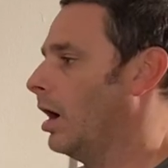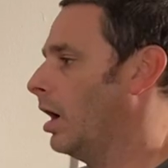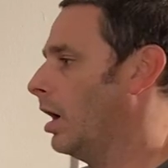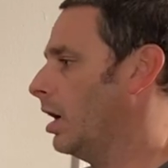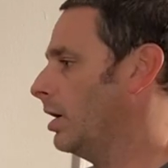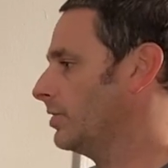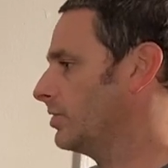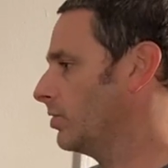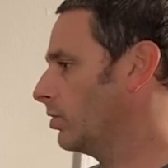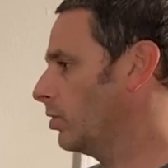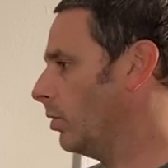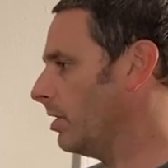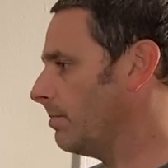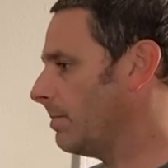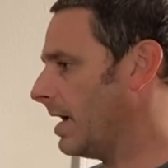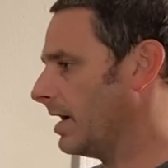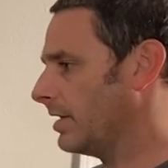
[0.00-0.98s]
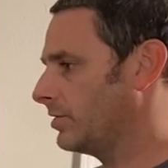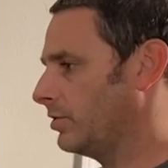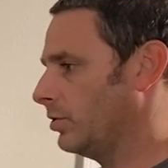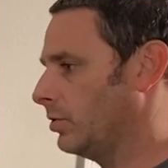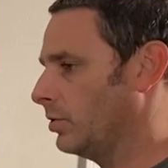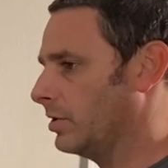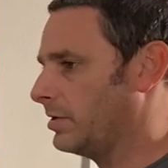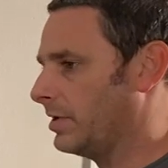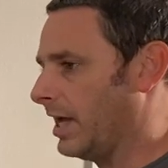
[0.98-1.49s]
Uh, so going back
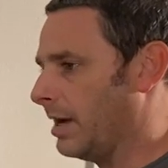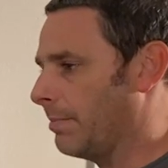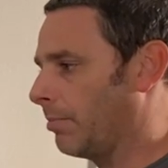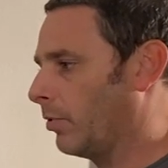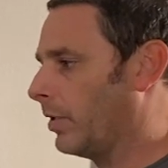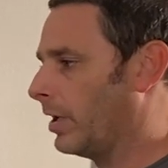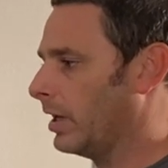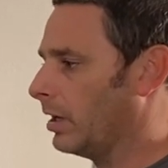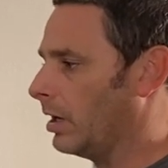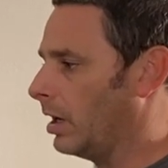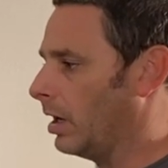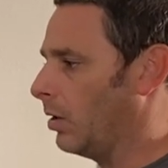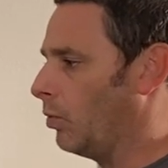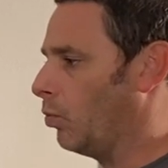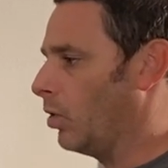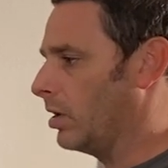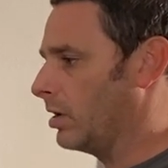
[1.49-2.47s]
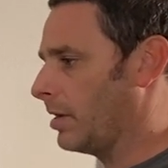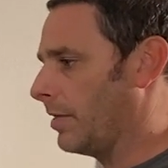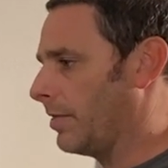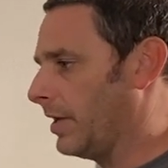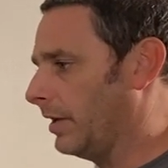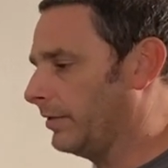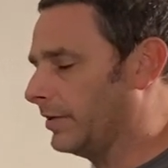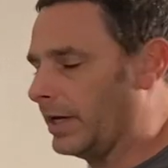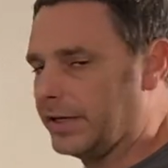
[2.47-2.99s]
to the tampering, uh, one of the
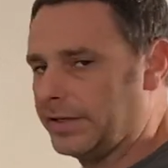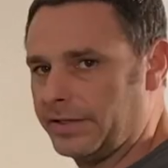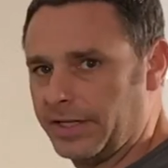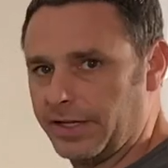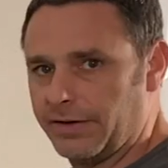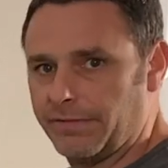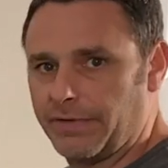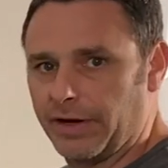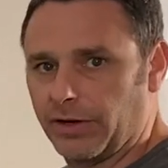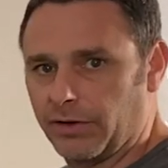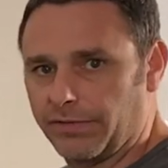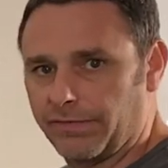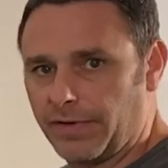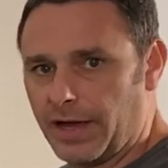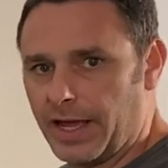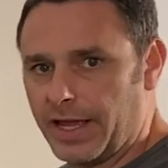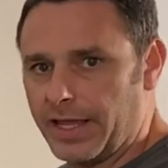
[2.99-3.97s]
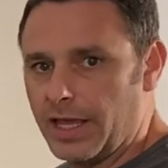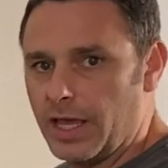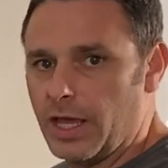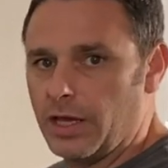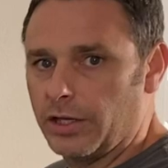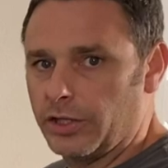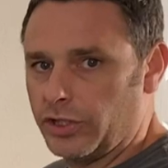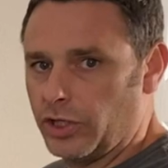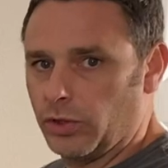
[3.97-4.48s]
things I did verify,
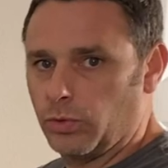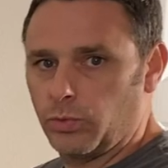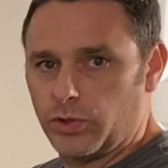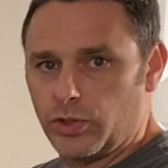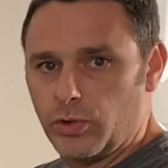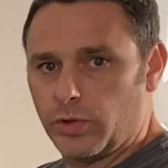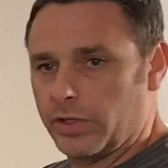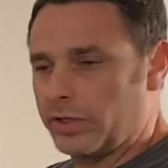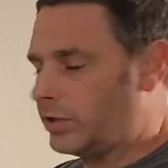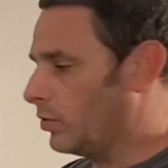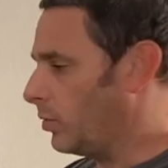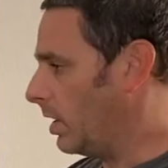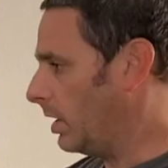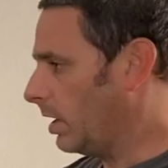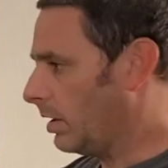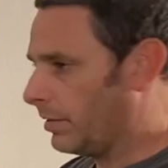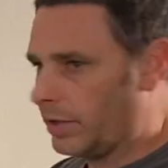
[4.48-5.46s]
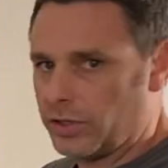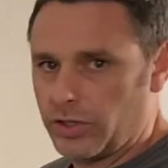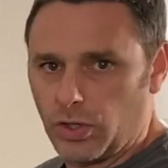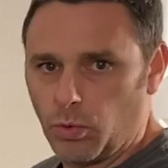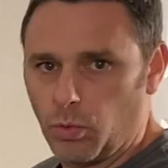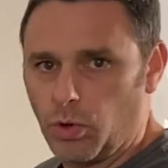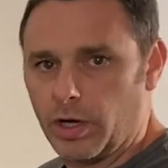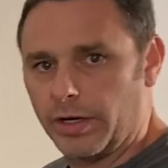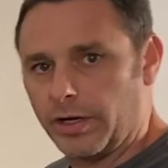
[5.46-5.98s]
you you can do anything
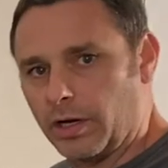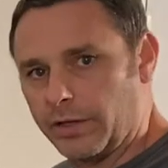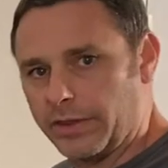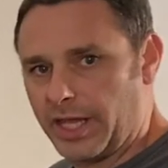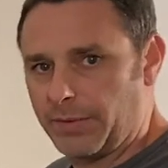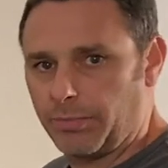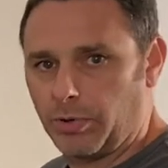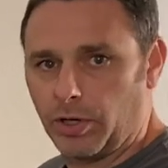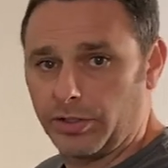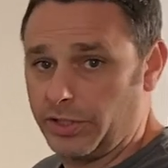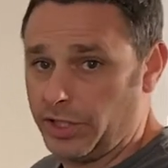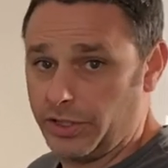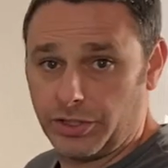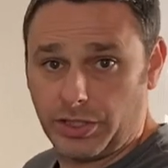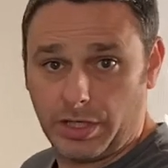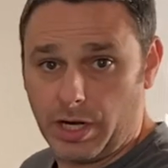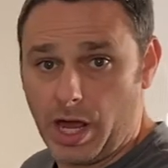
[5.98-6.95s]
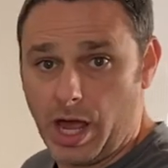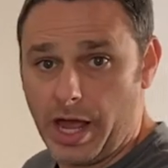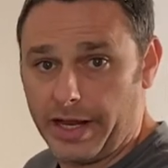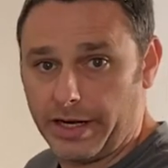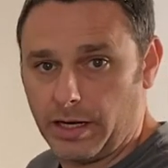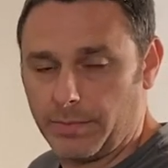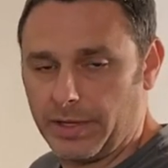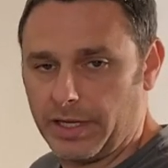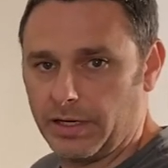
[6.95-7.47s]
you want on that partition
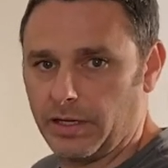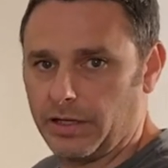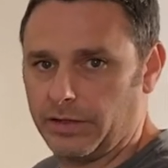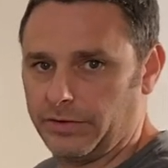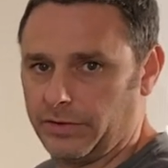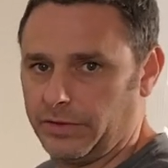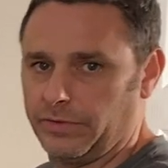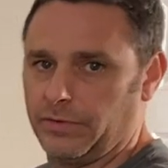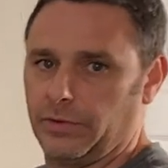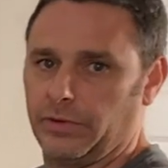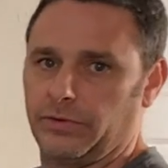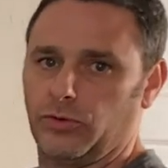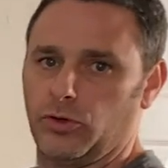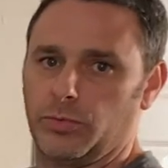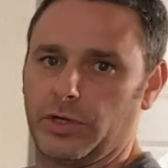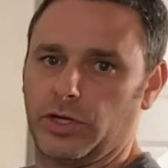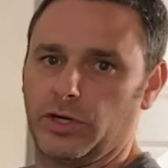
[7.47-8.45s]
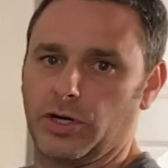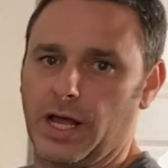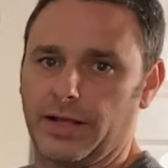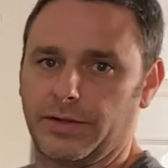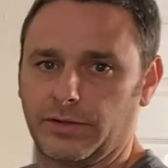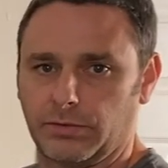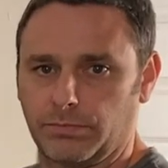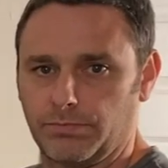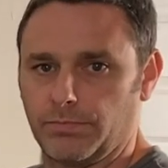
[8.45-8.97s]
nine. I mean, assuming you're
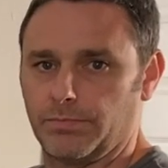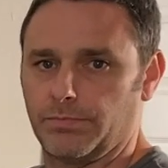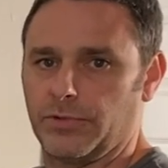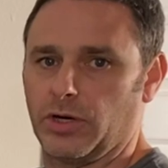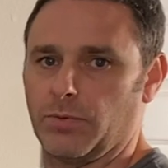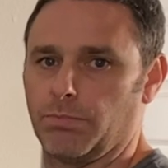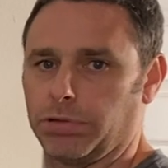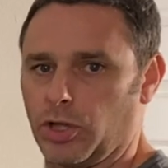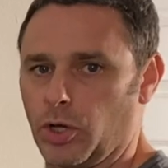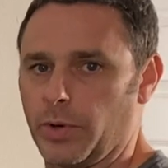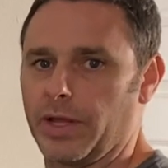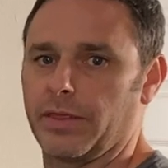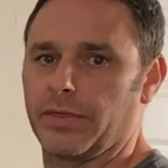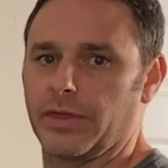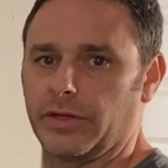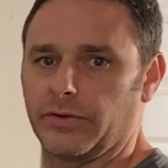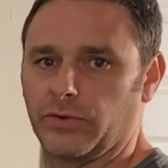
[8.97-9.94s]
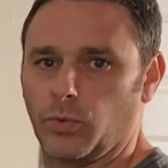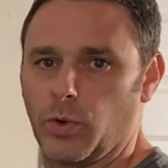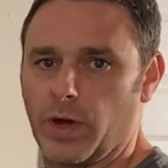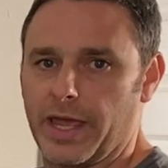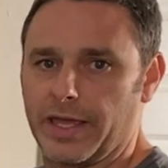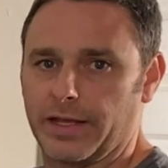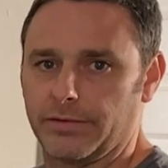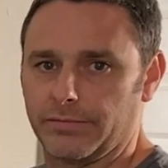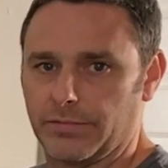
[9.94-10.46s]
not you know blowing things
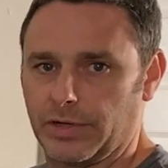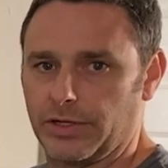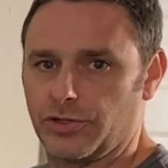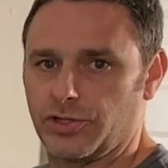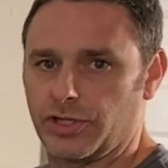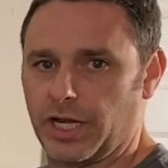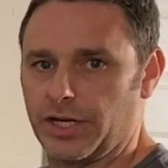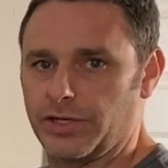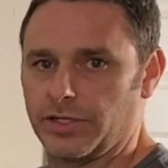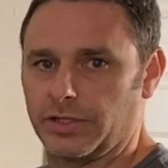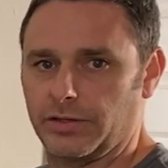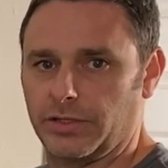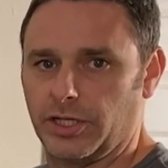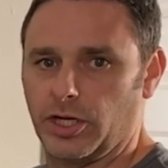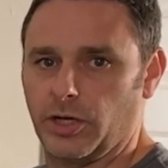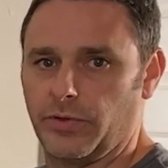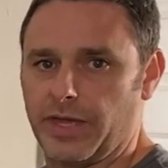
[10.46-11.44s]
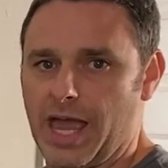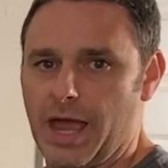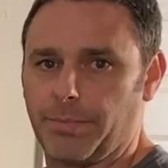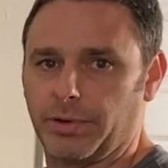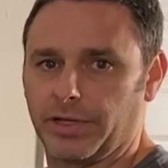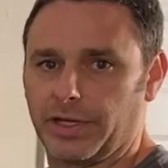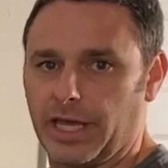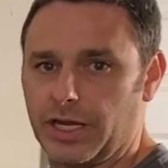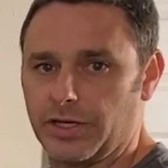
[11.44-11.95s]
away and, and changing you know the
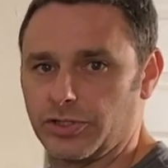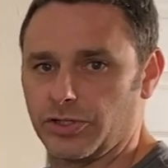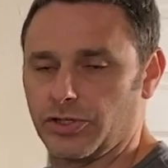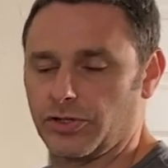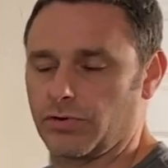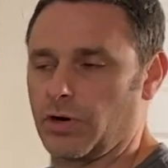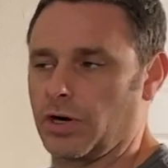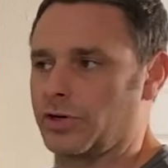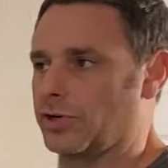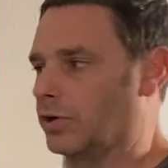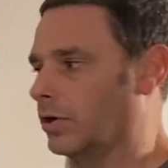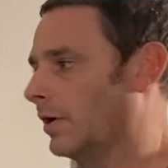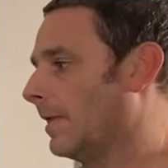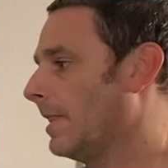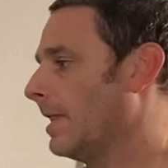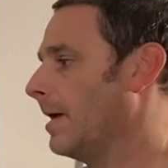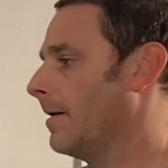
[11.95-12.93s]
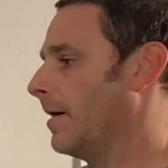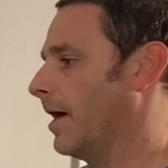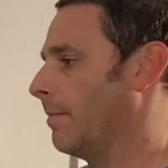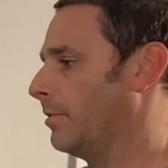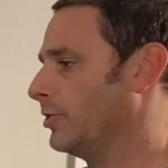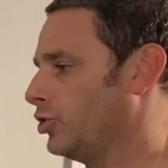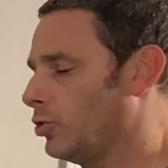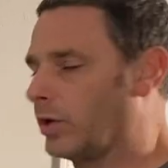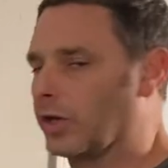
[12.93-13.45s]
application structure, uh,
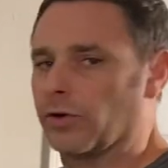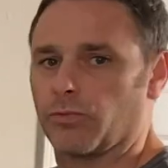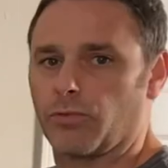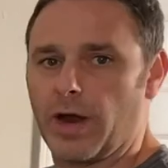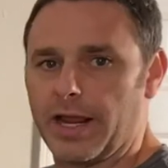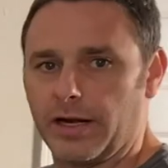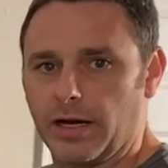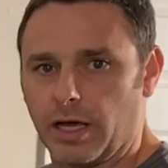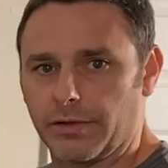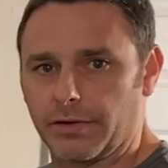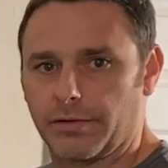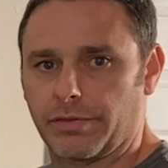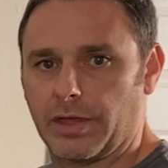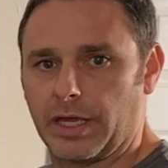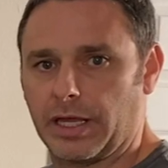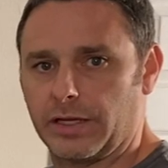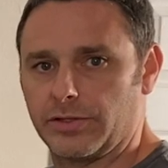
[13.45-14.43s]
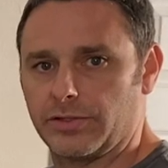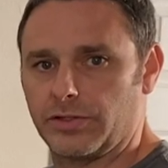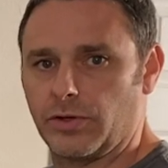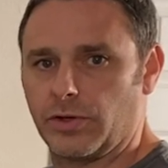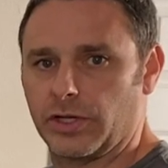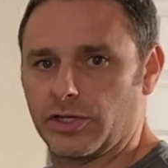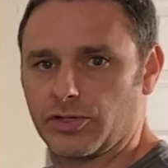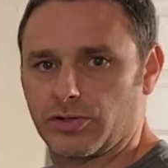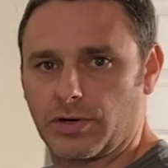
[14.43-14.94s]
but you can write other things. You
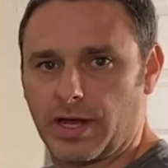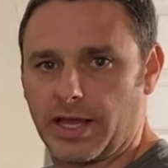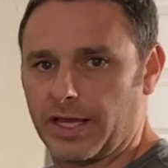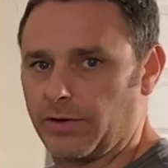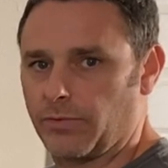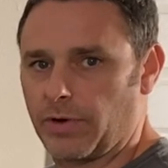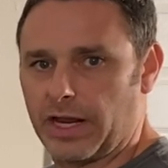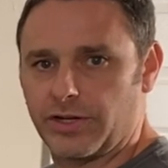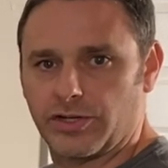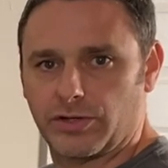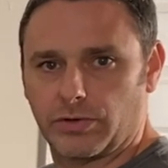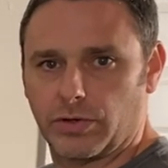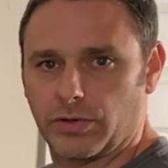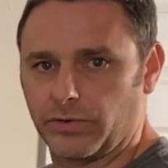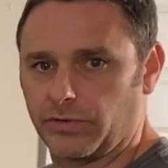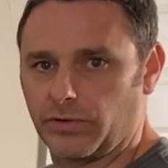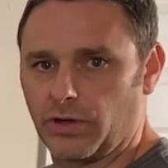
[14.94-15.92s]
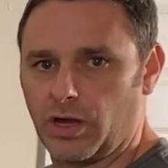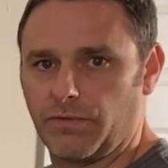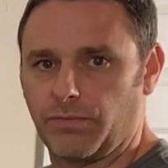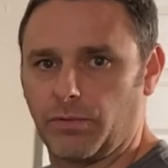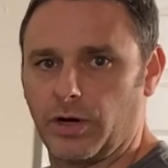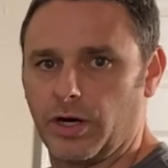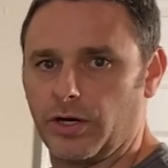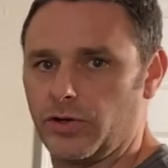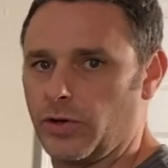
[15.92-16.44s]
can try and write your own
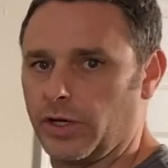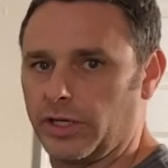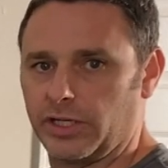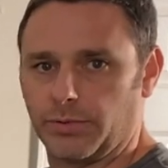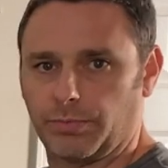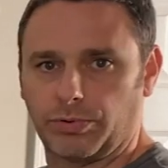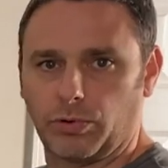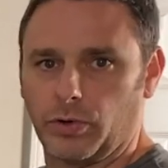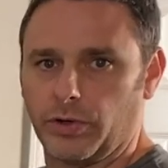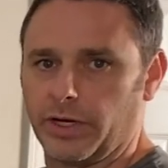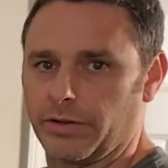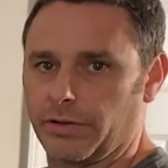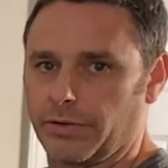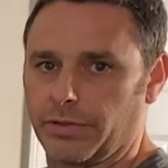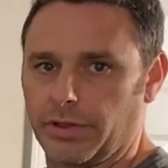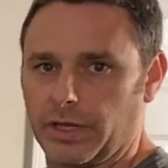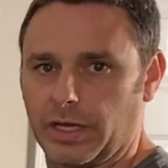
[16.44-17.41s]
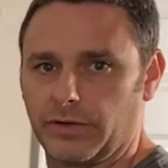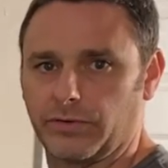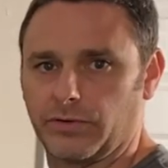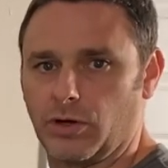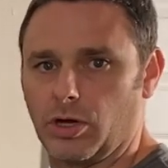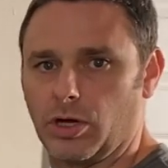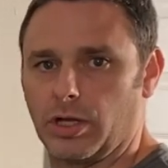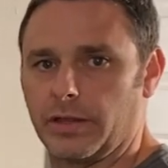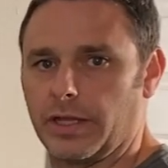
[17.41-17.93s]
software. You can deploy other things
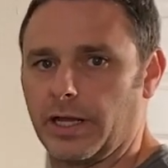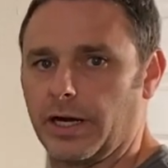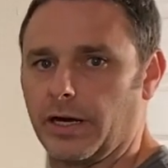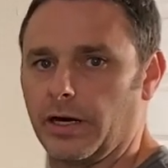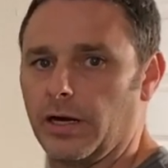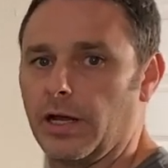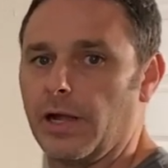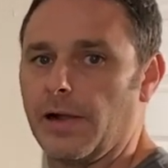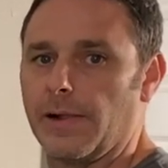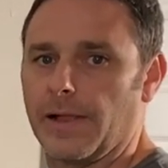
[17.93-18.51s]
on there.